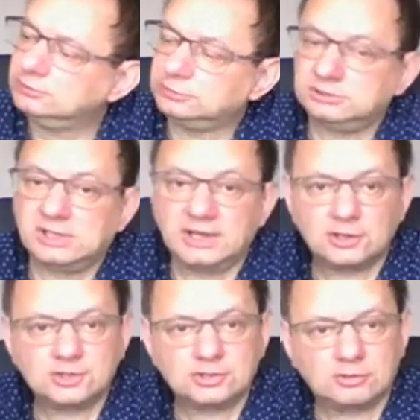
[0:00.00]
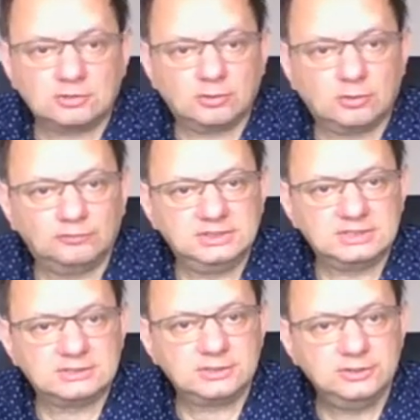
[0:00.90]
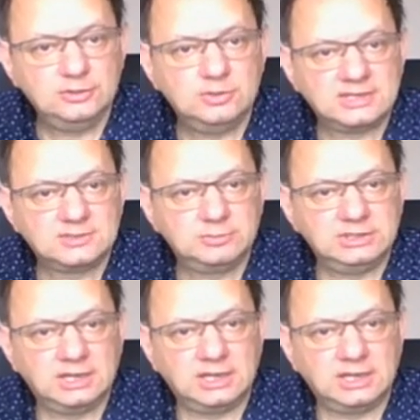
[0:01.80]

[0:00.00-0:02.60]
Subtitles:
the direction of this USB